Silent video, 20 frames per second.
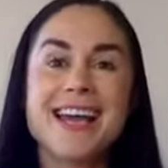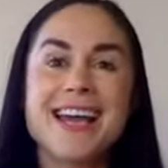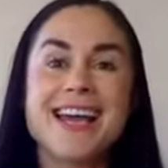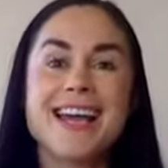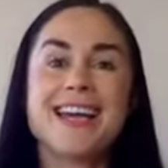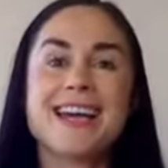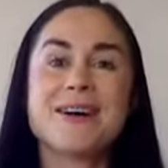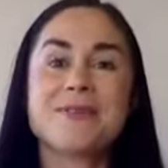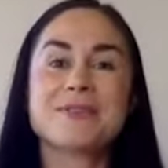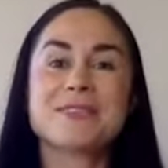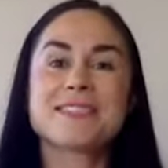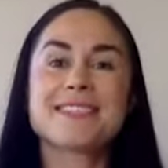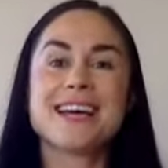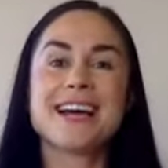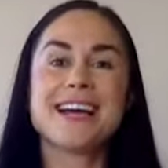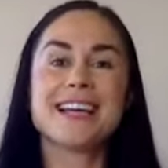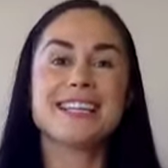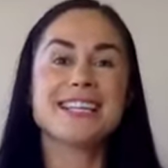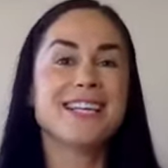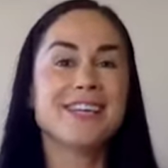and i was
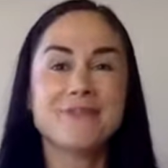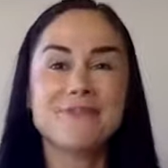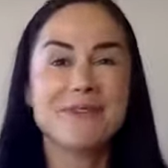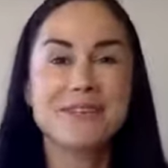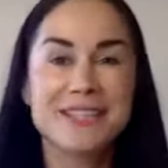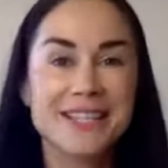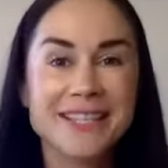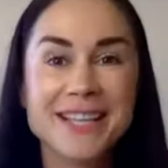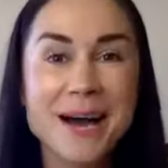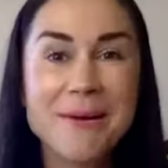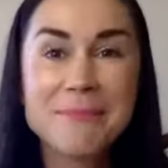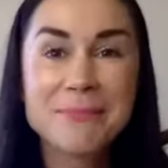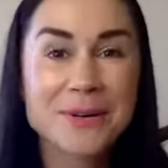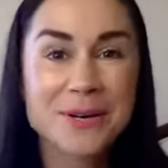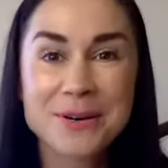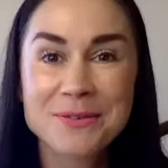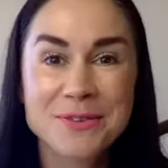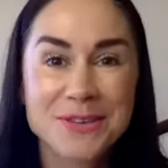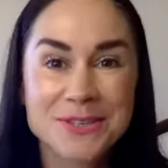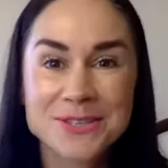like give me the number
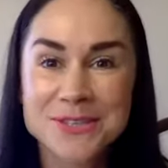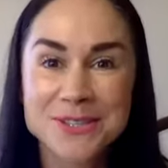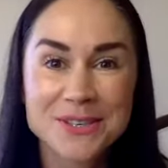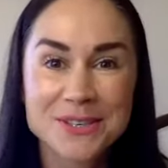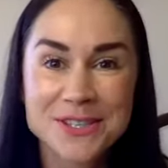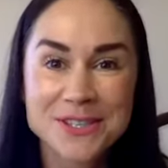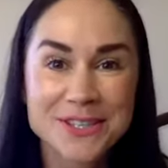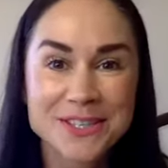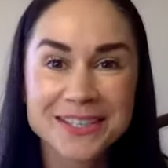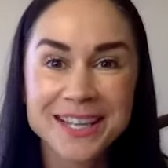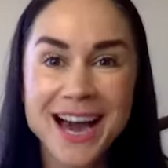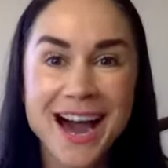of your surgeon